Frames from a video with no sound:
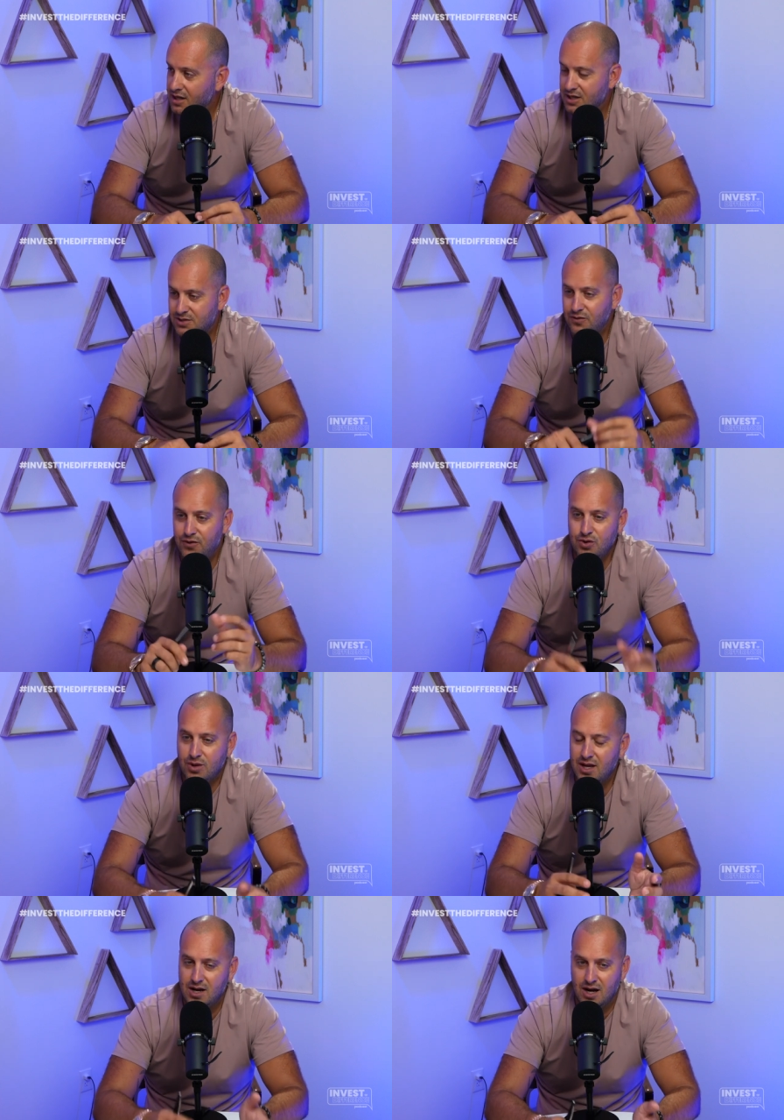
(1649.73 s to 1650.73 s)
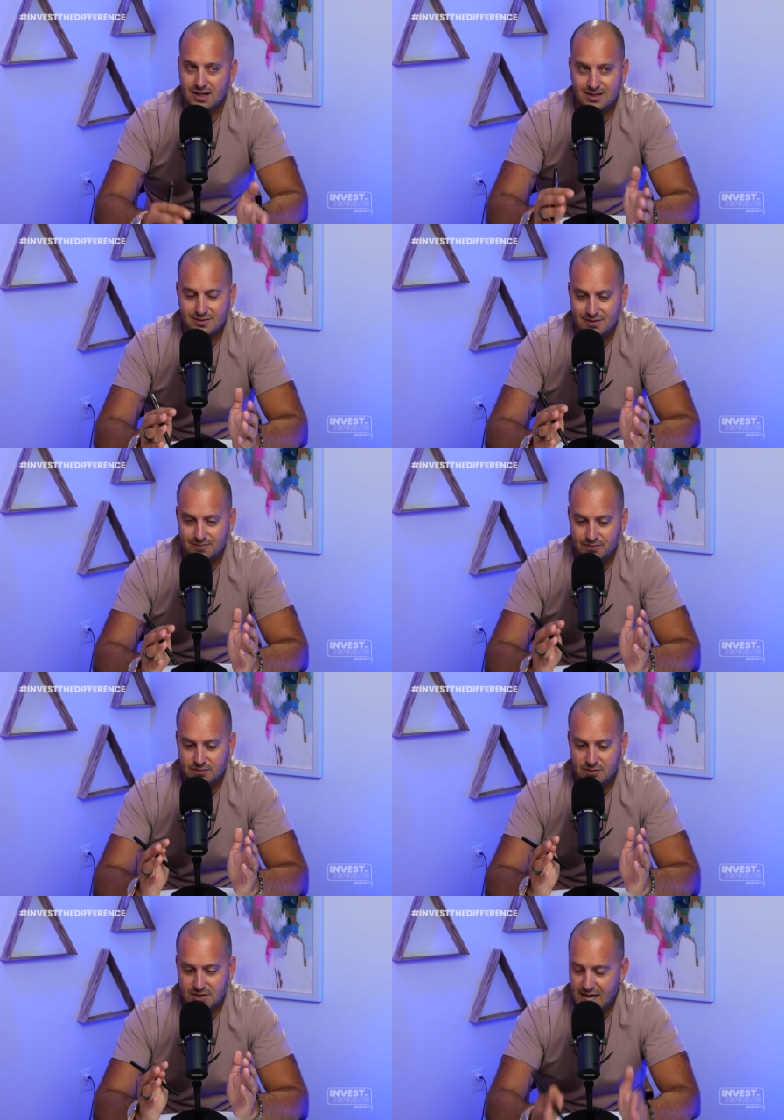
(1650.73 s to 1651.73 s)
Because if you cannot
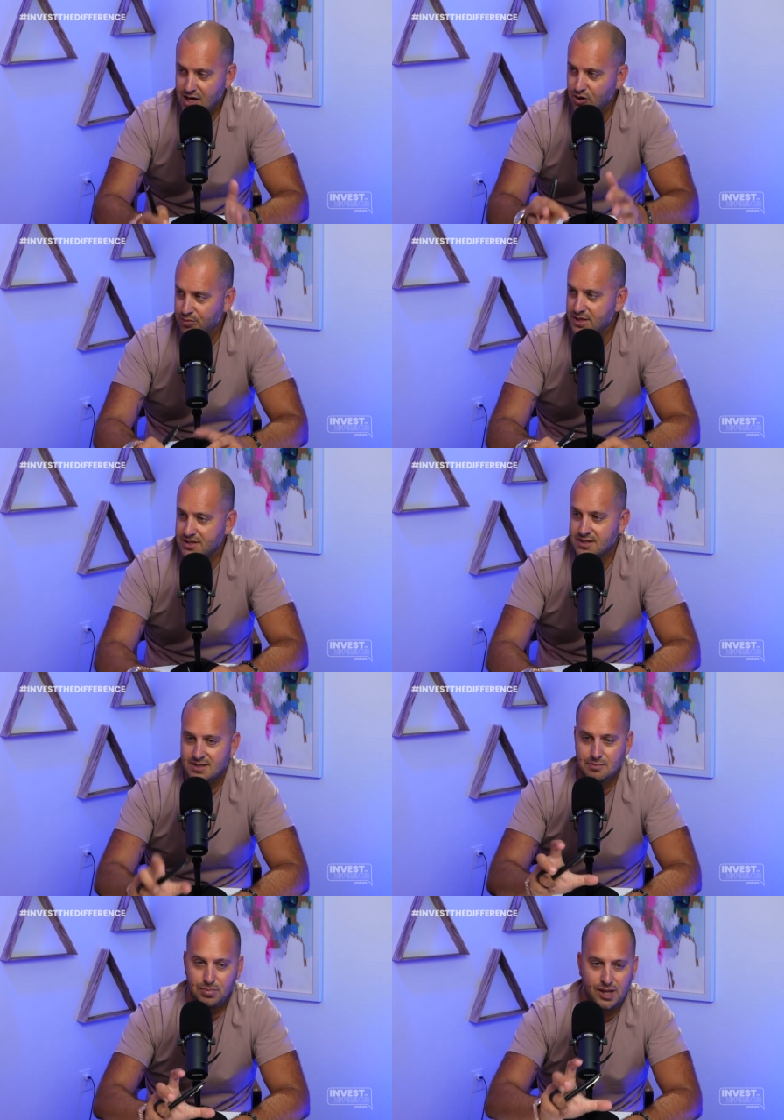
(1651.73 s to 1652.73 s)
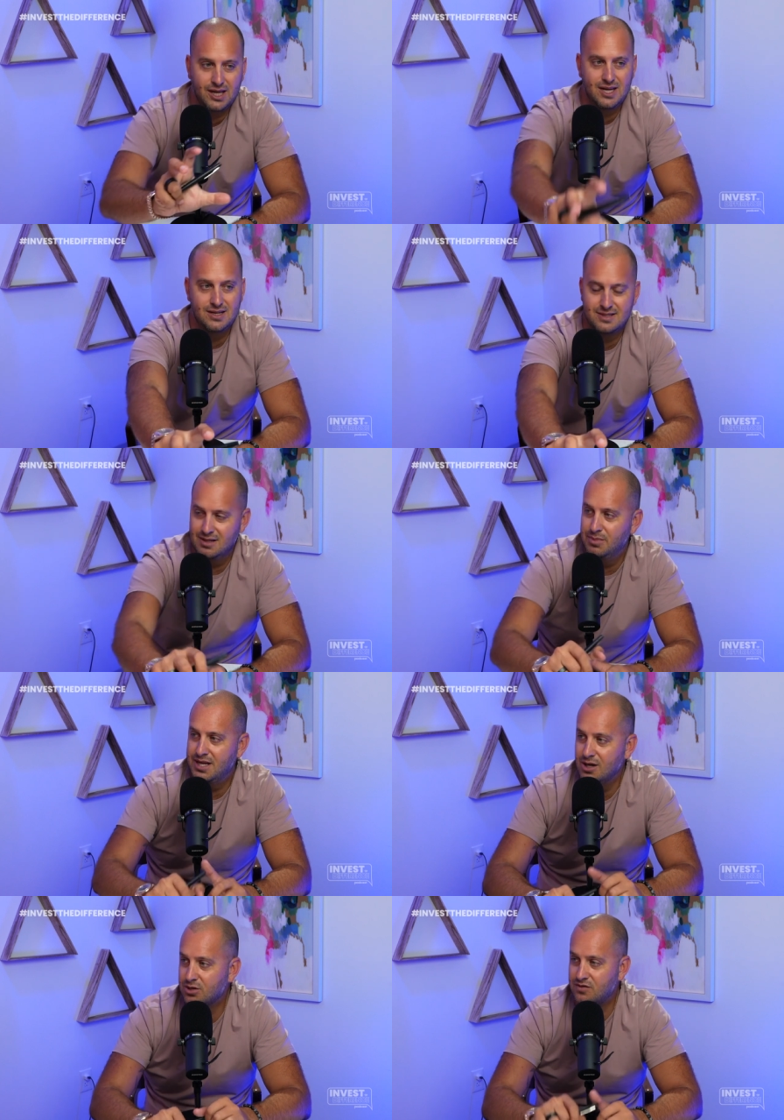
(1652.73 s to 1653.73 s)
take your business and plug it into
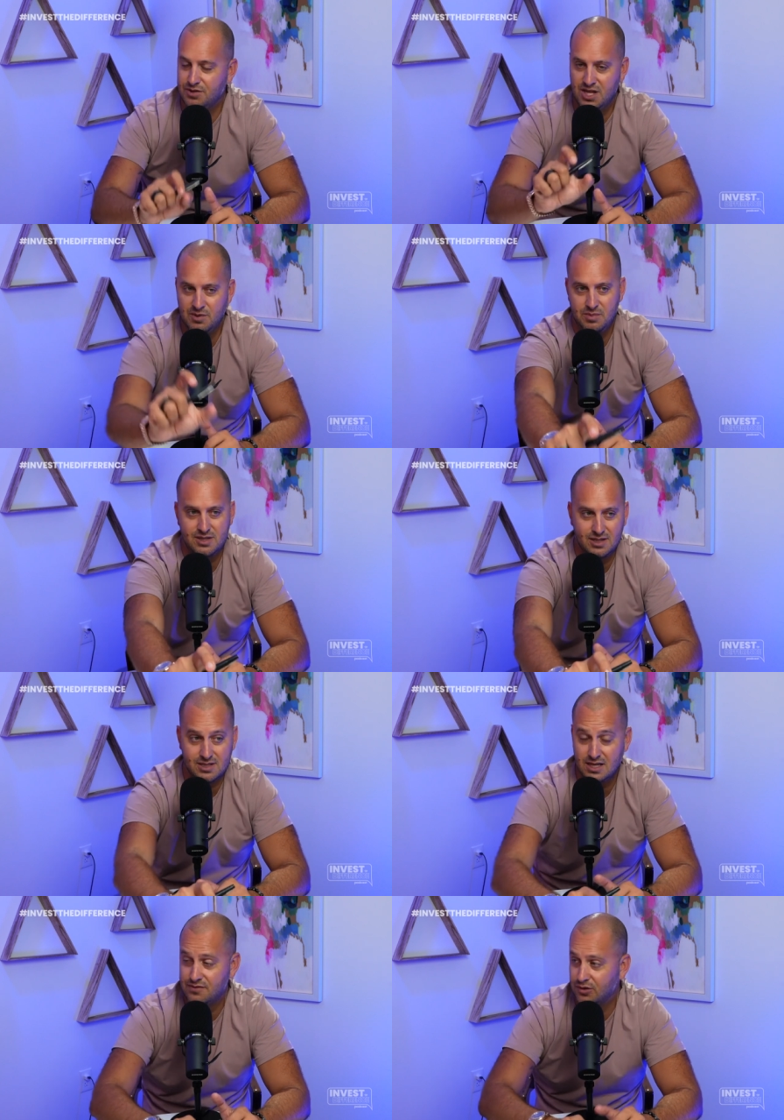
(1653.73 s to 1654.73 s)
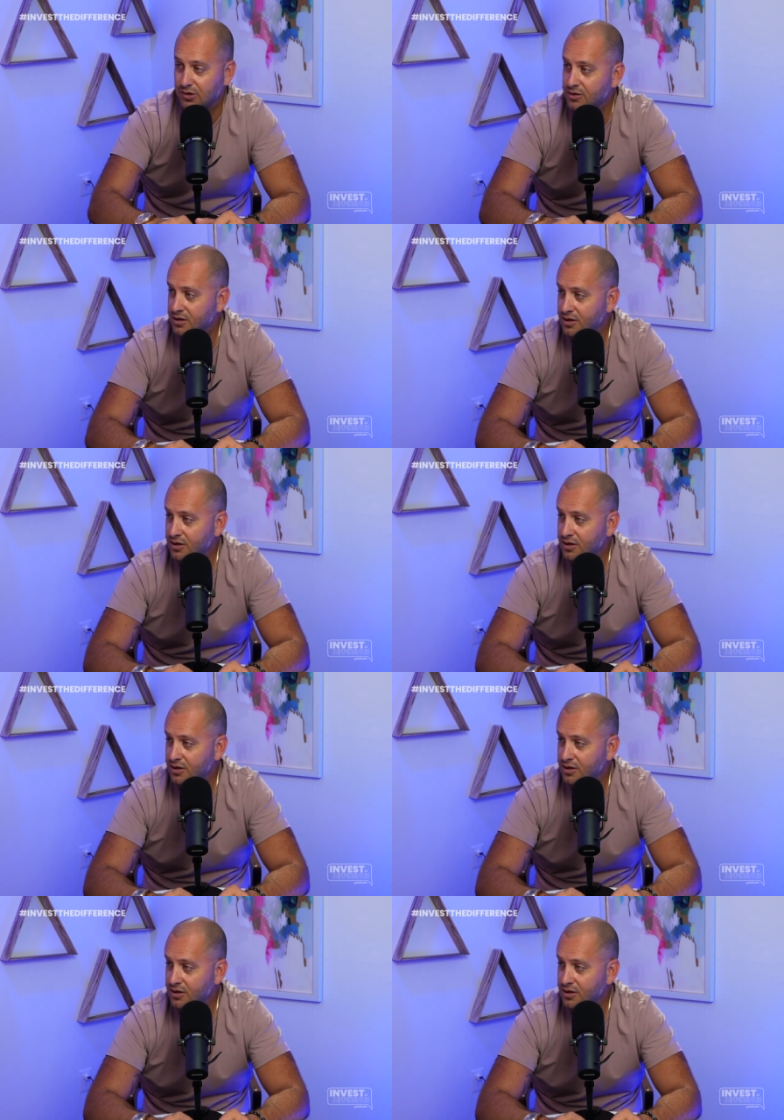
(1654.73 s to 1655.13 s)
somebody else for them to be successful,